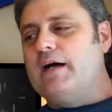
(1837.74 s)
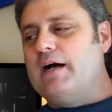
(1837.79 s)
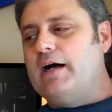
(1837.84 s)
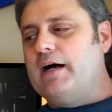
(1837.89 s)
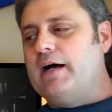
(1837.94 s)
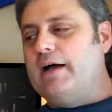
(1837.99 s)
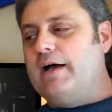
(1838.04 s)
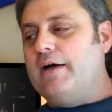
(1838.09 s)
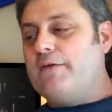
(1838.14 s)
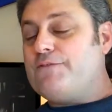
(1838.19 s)

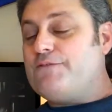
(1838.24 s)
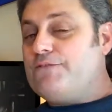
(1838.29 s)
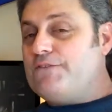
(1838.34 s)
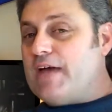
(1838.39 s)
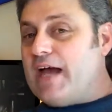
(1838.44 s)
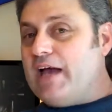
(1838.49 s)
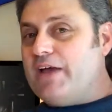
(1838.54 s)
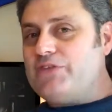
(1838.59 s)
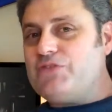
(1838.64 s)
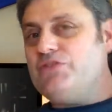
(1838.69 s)
uh, a
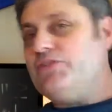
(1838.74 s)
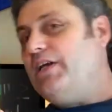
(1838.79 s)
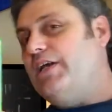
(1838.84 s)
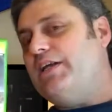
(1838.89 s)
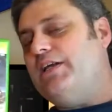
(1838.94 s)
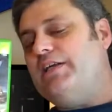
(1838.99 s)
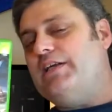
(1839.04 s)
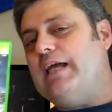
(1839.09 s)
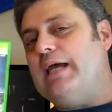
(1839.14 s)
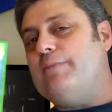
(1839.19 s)

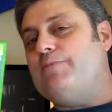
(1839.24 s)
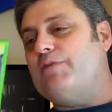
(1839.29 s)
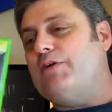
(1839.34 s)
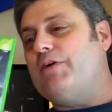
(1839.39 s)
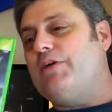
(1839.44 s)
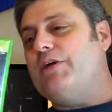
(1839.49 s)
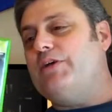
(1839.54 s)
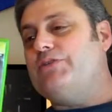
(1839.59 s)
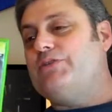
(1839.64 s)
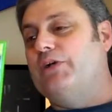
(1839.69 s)
fascinating game,
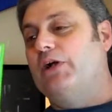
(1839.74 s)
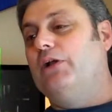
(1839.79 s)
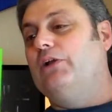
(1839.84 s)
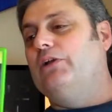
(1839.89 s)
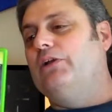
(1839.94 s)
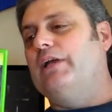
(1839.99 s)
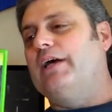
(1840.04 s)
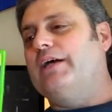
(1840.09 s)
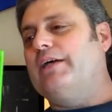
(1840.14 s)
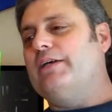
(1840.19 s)
very
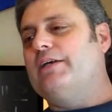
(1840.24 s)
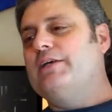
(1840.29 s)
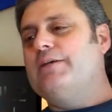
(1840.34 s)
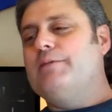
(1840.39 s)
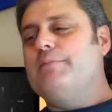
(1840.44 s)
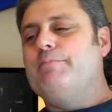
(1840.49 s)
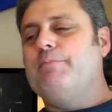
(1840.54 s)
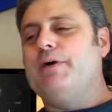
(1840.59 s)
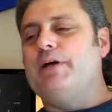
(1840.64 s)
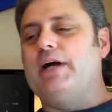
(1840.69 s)
adult-like,
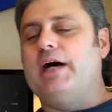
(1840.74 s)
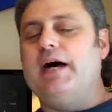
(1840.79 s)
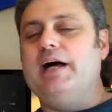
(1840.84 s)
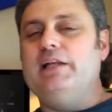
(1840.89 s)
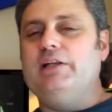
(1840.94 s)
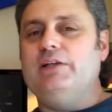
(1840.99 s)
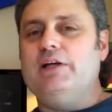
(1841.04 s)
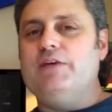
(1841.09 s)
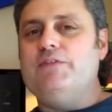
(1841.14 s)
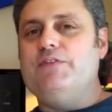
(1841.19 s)
but
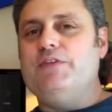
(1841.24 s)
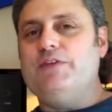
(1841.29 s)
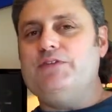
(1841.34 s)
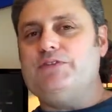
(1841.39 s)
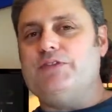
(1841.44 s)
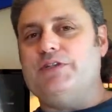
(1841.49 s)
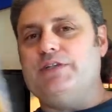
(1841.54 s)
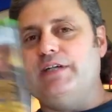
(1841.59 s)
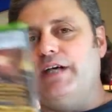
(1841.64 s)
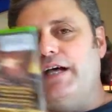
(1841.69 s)
I love this to